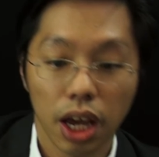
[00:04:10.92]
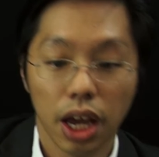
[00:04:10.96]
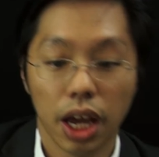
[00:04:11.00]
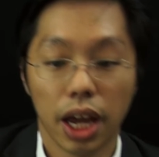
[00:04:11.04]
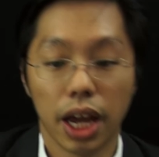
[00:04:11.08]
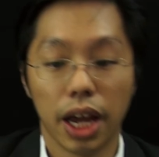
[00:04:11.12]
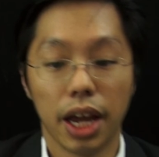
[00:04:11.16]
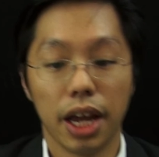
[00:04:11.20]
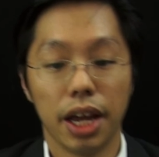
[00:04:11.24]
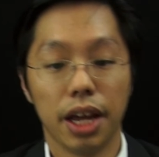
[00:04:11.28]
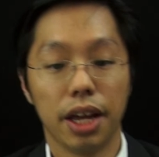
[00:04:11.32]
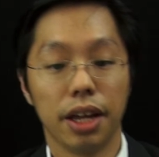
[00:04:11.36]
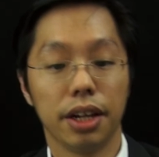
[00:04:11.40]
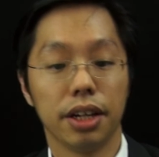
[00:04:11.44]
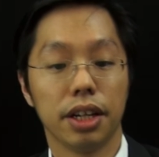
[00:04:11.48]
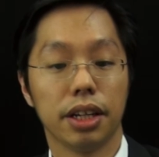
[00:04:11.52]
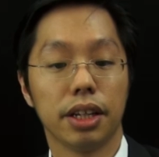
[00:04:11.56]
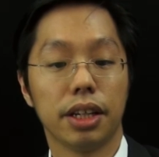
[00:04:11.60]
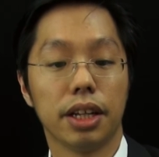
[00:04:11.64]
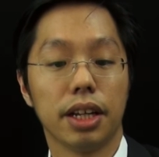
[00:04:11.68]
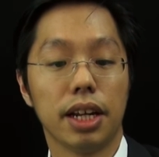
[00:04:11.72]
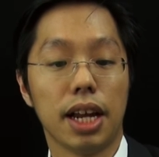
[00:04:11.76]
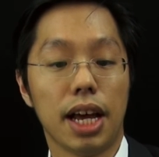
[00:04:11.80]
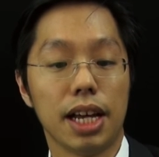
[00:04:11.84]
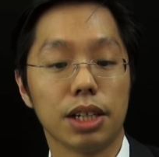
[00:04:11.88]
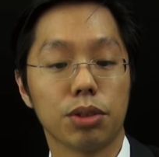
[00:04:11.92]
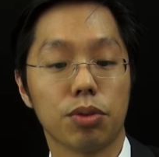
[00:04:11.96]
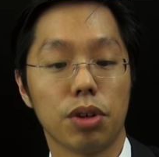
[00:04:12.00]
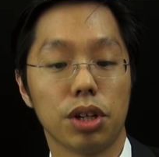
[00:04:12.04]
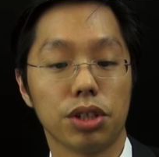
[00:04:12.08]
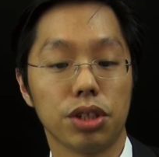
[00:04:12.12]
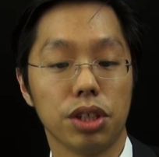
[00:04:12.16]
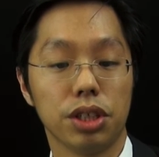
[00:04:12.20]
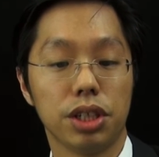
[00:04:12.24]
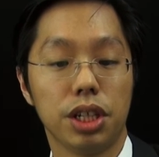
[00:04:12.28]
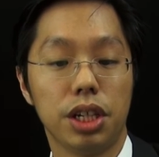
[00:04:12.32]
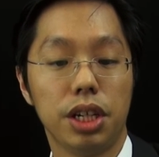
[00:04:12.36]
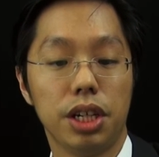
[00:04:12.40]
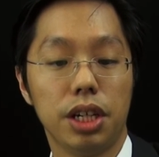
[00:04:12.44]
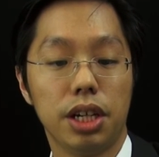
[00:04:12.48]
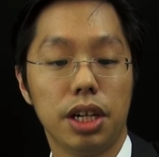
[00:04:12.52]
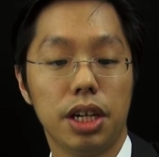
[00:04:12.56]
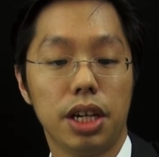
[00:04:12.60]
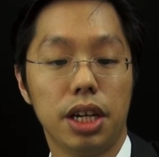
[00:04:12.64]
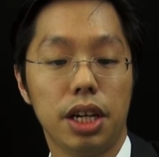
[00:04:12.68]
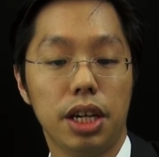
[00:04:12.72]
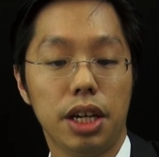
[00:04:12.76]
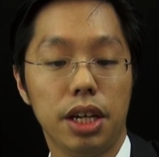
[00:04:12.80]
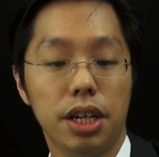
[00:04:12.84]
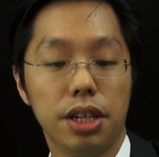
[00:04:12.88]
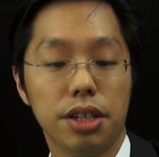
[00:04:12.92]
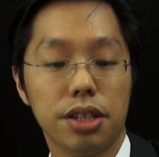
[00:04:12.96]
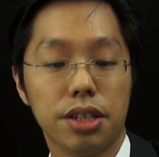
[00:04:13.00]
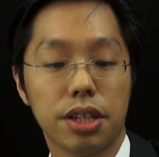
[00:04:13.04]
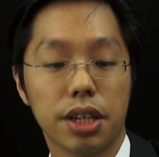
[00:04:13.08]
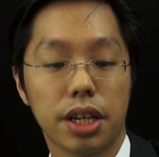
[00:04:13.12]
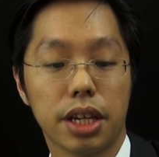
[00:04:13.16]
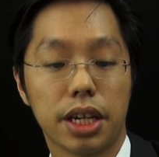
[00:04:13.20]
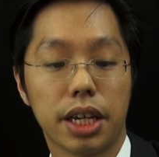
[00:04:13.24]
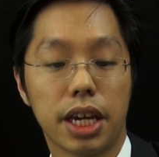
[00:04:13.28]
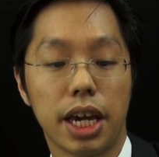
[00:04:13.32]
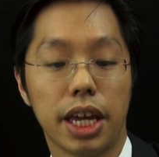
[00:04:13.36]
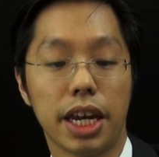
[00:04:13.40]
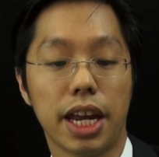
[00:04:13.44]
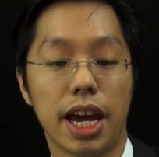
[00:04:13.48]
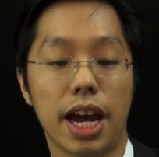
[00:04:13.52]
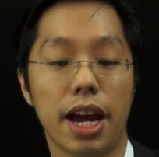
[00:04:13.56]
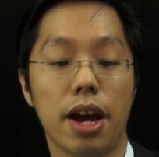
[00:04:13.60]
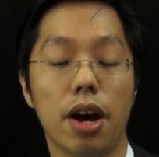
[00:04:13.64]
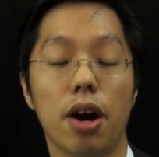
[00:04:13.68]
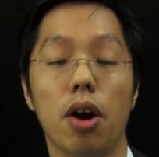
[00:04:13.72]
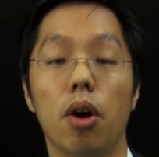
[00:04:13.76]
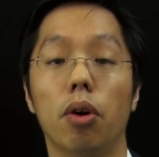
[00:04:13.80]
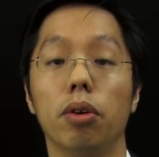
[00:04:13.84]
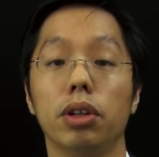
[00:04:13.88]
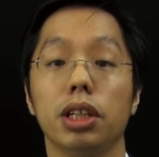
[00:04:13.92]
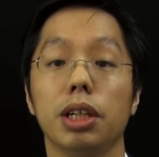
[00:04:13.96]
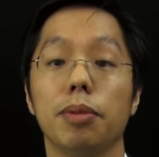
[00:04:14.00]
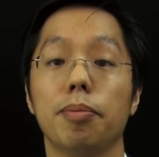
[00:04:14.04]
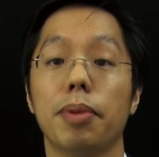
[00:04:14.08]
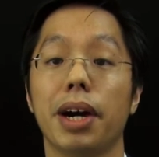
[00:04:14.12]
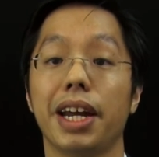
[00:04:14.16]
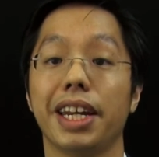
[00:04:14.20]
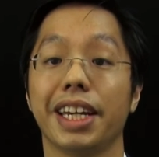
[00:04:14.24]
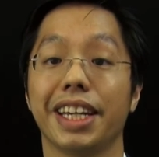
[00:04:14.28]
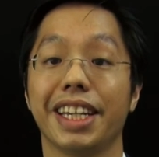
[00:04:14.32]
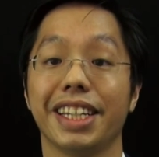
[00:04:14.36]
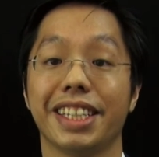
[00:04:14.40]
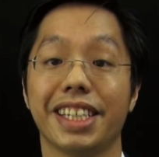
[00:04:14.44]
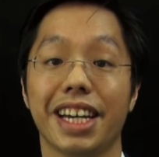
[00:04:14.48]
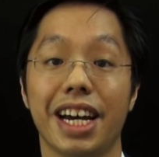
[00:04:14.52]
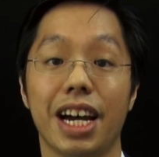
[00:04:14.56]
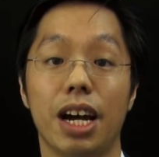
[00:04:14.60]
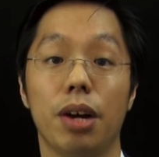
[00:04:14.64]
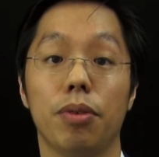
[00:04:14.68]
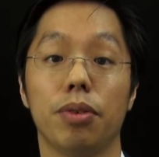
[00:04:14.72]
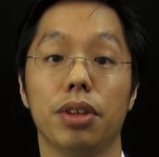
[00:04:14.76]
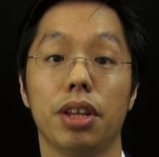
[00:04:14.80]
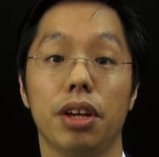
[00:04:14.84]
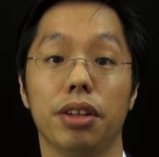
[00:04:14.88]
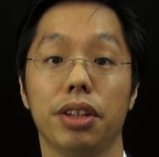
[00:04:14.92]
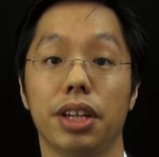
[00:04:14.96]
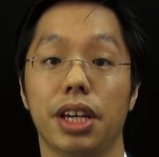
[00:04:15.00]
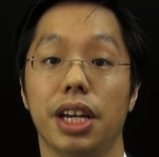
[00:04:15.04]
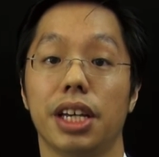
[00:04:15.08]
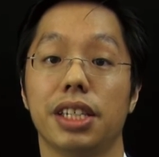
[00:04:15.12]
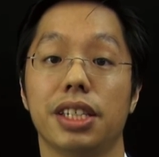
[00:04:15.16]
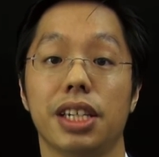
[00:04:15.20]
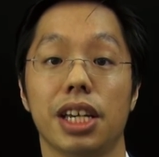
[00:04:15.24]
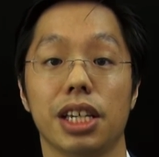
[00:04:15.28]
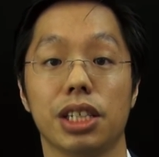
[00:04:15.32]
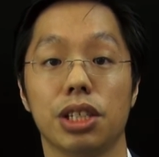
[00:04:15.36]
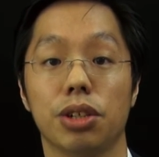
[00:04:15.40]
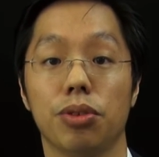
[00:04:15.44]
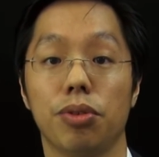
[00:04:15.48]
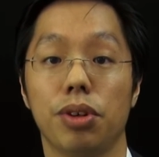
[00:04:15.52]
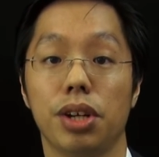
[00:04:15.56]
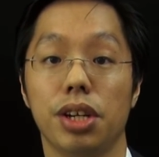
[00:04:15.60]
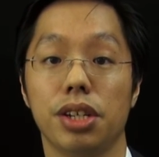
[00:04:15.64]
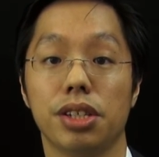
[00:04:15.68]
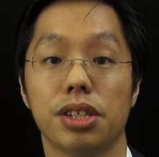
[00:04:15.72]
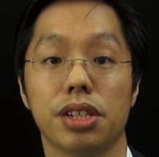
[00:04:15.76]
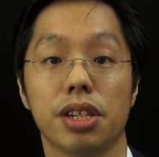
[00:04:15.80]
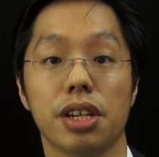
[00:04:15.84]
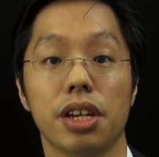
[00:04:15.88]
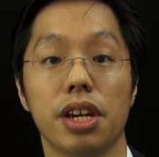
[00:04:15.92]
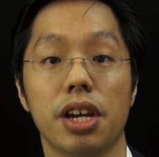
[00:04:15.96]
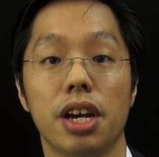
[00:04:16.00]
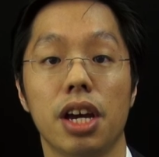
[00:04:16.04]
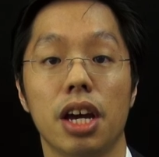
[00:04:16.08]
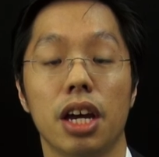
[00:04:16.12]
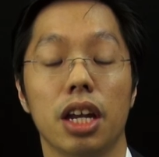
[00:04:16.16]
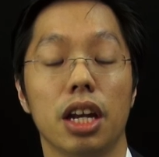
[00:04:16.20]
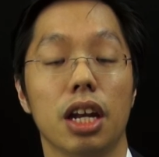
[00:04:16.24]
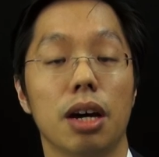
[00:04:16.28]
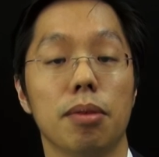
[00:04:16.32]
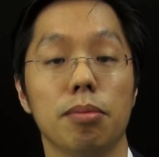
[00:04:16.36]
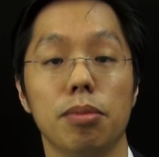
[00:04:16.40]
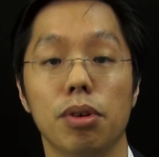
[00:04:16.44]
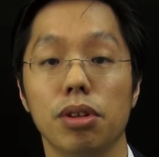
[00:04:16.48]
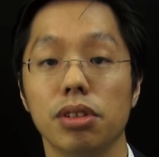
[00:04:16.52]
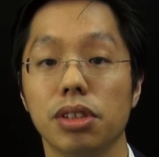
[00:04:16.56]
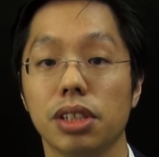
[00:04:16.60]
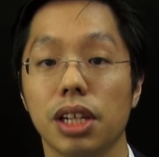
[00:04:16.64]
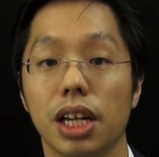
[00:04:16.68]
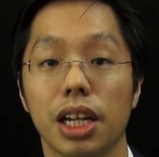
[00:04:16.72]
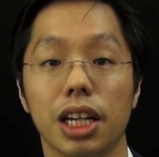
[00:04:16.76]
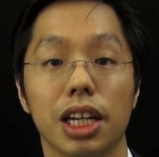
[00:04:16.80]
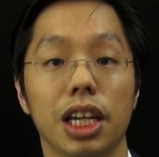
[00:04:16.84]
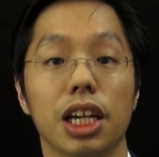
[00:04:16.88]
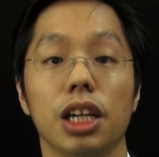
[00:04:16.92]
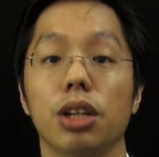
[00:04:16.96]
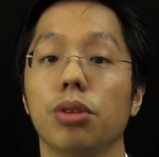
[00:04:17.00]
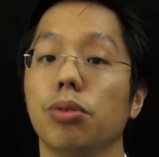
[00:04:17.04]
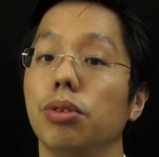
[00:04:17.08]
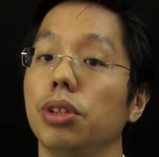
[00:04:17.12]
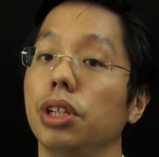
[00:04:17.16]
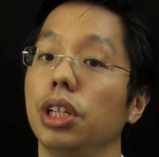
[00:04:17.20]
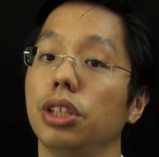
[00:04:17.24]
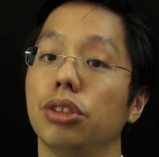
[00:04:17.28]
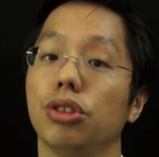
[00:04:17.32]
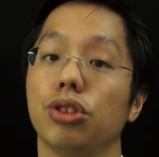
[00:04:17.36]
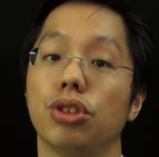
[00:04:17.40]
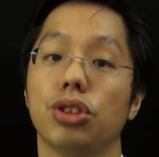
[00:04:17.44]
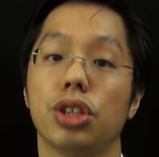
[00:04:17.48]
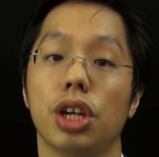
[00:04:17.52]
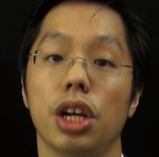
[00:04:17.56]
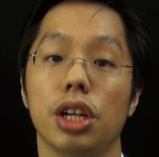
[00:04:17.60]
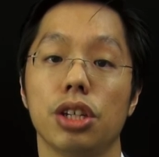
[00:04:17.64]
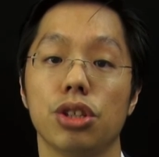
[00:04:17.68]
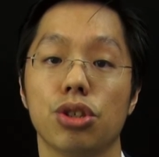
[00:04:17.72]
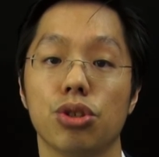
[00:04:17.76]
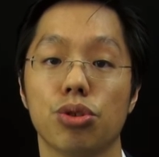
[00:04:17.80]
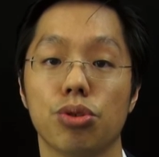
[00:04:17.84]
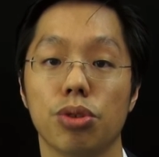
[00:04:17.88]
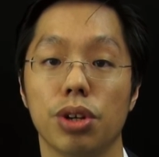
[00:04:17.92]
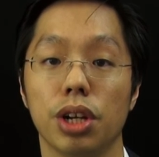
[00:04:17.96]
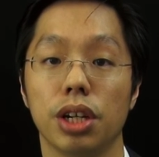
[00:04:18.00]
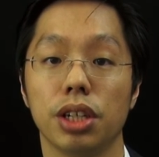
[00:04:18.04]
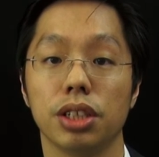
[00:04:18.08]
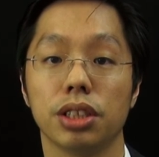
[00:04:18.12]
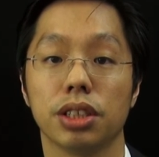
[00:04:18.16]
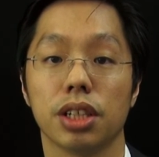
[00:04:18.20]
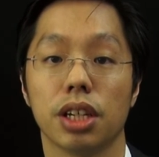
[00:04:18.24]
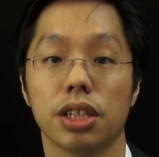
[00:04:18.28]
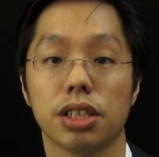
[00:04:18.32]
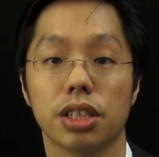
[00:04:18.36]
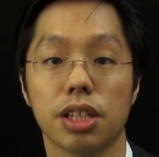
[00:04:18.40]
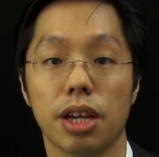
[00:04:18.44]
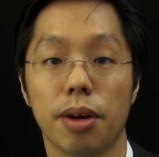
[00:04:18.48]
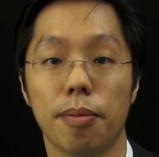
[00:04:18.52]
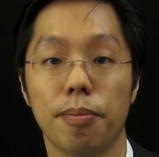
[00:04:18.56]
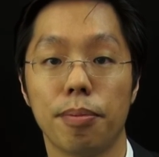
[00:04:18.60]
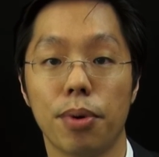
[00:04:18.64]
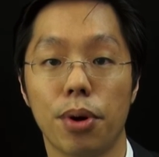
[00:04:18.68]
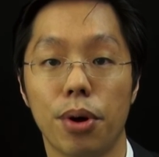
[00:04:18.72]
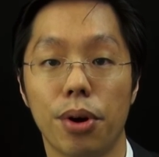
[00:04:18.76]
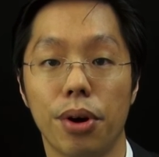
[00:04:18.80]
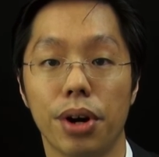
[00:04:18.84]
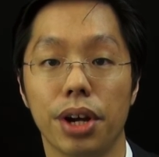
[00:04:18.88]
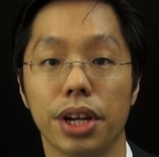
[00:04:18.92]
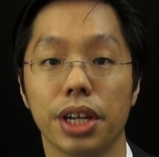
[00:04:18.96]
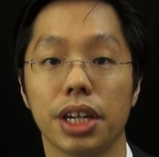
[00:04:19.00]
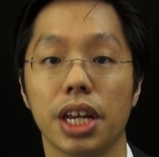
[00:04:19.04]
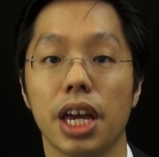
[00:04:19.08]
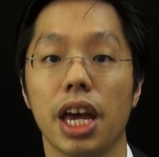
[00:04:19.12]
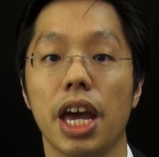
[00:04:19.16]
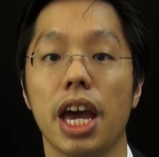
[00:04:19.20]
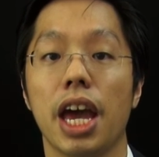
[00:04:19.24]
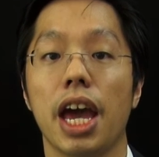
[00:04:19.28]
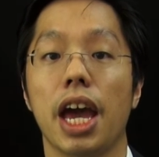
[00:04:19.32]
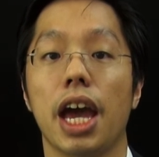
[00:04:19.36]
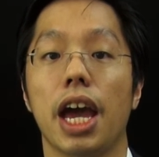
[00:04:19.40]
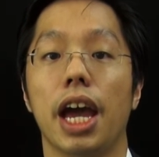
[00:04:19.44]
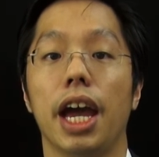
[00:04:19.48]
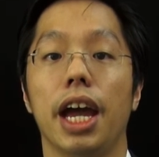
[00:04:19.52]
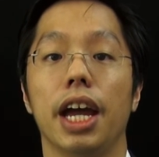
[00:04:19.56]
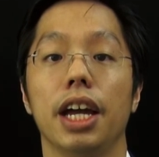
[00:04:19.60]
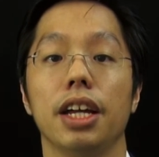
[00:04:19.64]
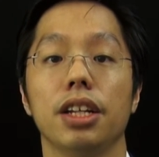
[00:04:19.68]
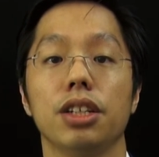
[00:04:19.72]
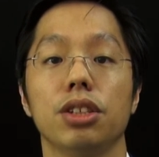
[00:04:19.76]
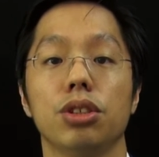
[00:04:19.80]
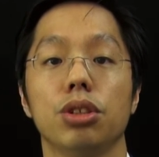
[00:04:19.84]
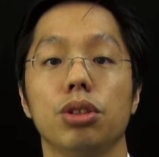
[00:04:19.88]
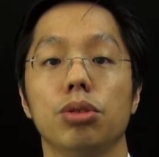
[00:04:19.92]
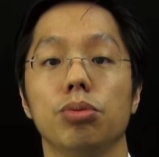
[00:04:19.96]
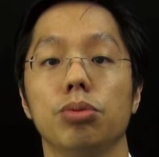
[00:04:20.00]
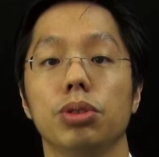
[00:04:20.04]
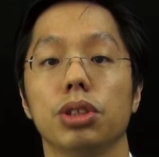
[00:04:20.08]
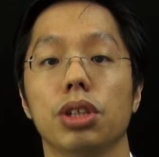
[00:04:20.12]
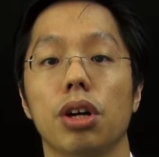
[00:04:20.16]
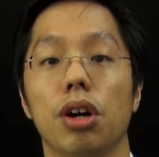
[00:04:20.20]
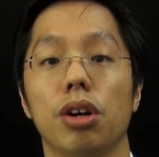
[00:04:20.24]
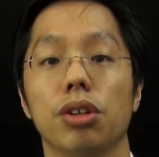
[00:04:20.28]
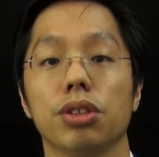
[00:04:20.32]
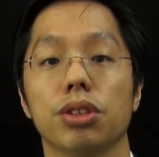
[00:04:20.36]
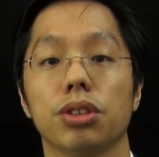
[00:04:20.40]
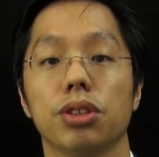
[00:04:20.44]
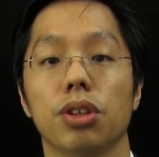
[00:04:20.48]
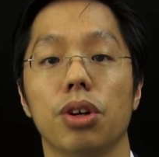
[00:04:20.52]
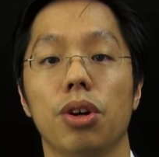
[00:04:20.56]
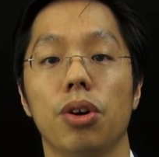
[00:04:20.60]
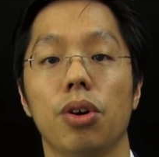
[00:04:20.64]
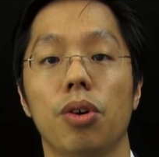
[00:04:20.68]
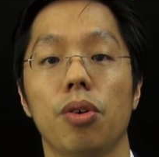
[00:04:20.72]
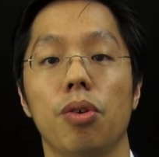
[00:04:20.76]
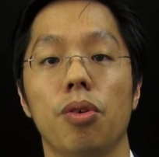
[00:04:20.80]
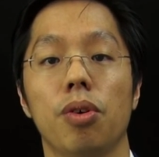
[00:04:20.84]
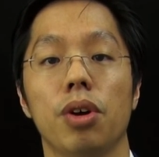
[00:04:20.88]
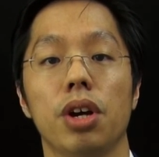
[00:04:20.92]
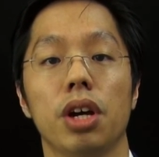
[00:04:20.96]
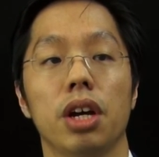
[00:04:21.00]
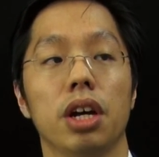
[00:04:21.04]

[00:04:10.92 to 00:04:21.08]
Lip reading: And the last question here is, can I only buy the guitar without the accessories? Now, most likely you will need to change strings at some point, and you would also